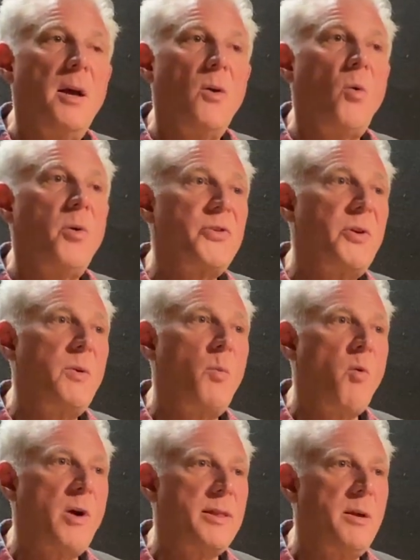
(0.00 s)
Also, the
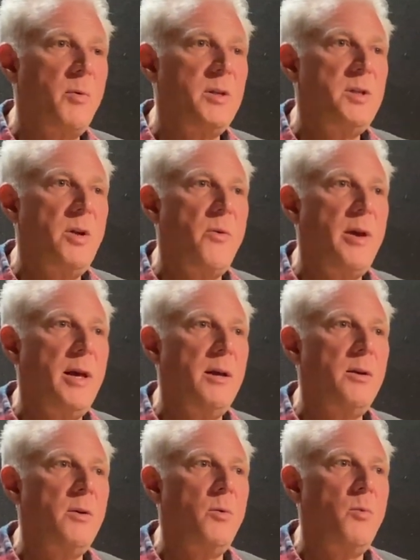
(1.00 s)
work that we're
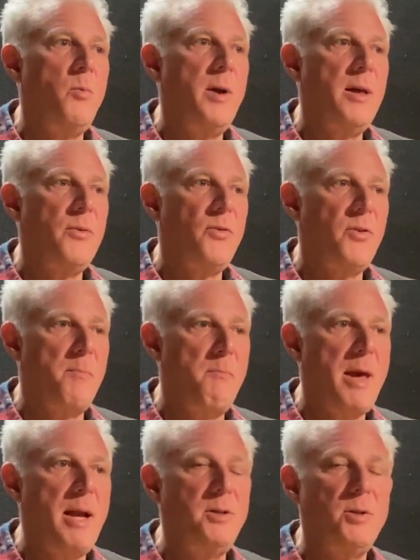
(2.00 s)
doing with some
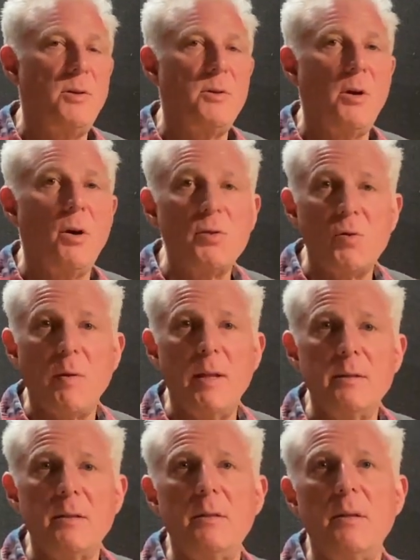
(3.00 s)
major cultural
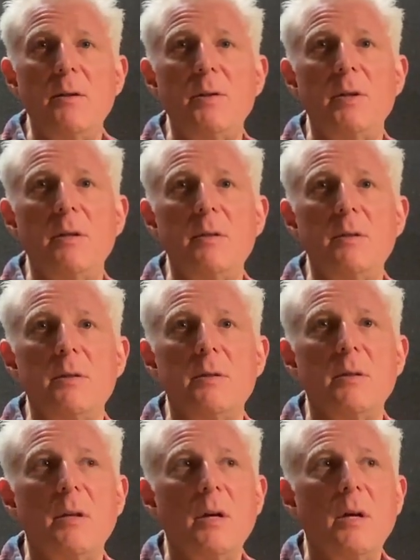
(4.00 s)
institutions,
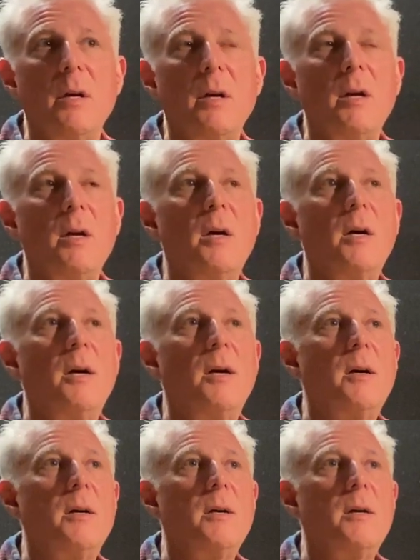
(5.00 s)

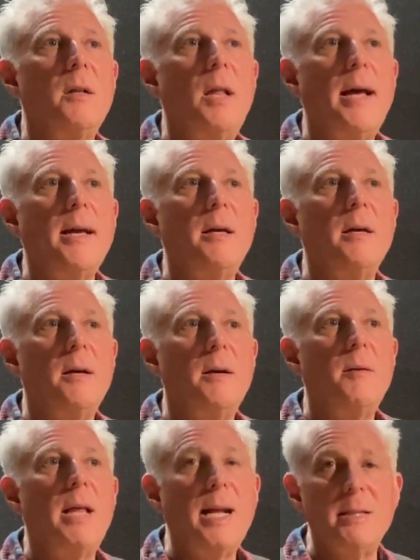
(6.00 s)
like
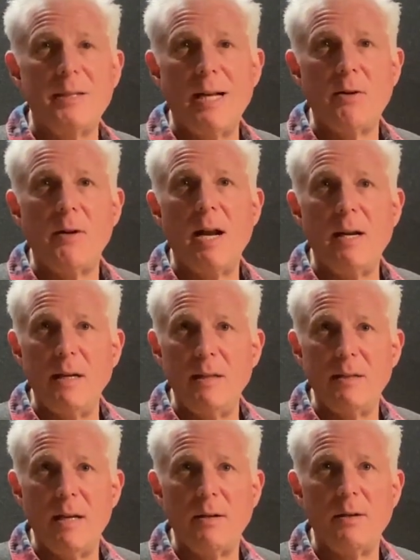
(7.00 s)
Lincoln Center, Kennedy
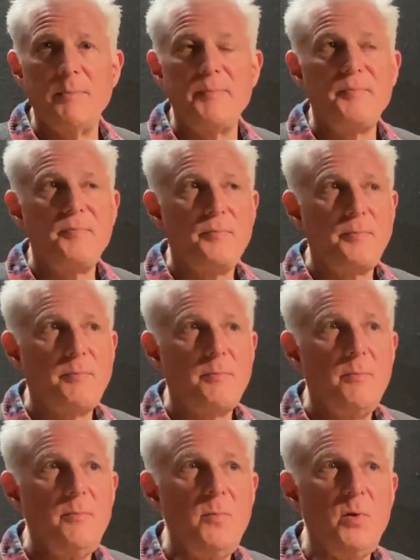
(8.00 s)
Center,
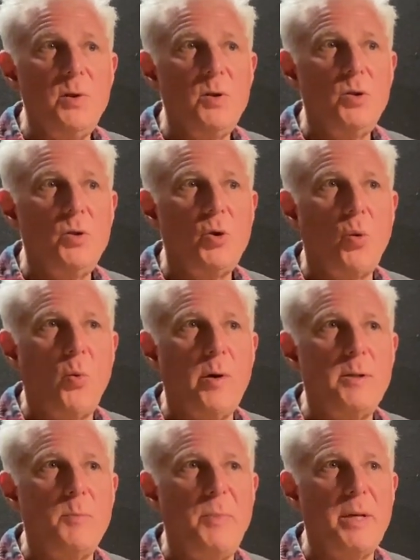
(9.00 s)

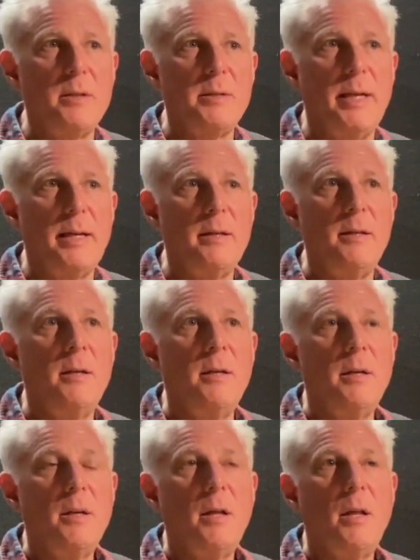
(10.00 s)
towards building
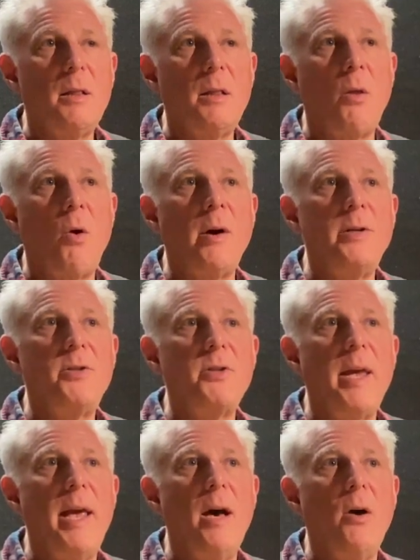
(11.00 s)

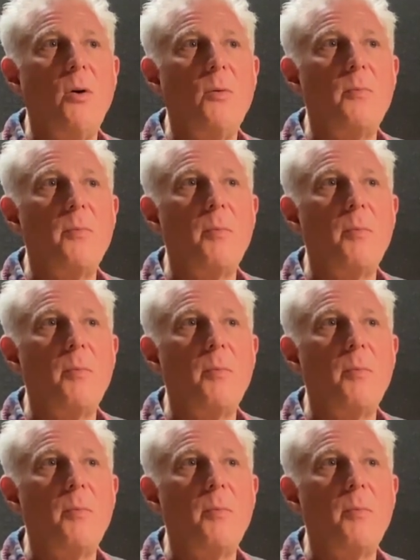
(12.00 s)
large-scale